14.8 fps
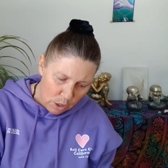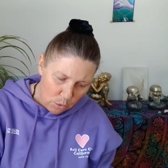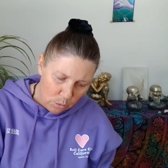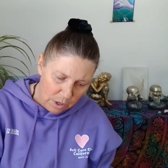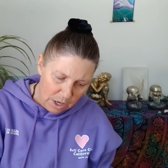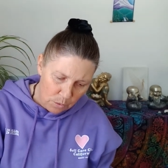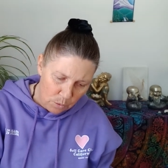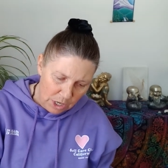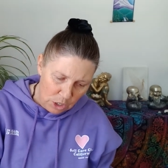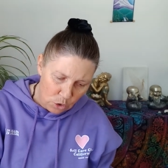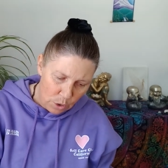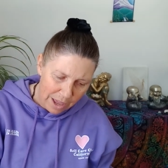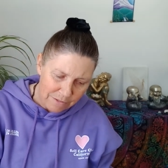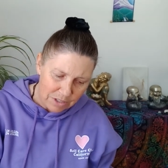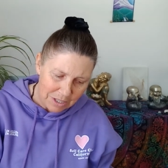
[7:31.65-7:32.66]
where when you
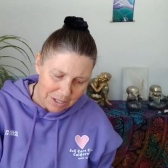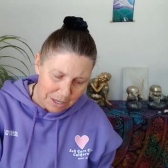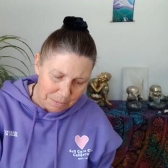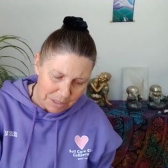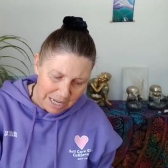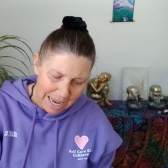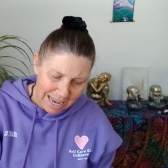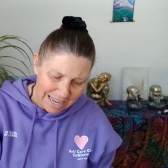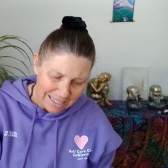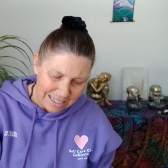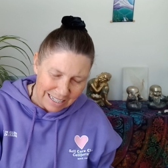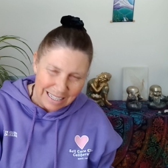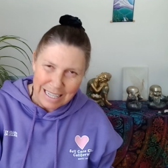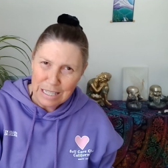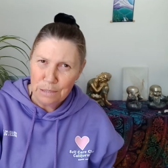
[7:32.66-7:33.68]
have stepped out,
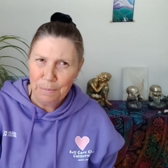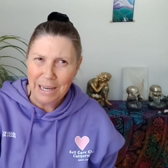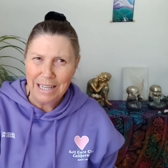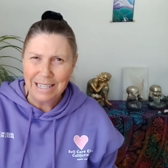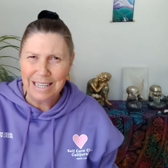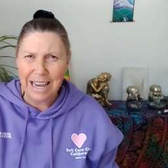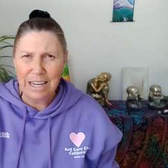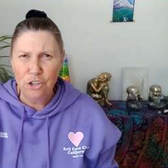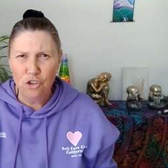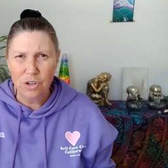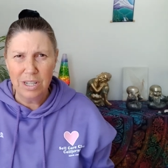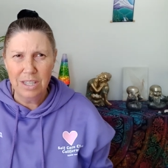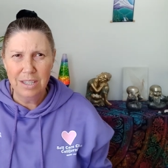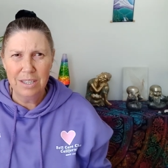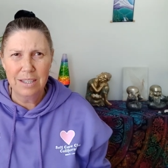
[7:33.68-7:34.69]
it's been
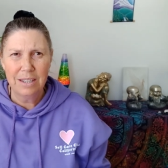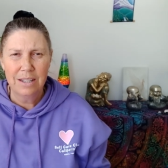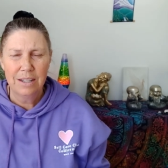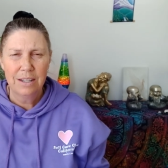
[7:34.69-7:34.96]
dangerous.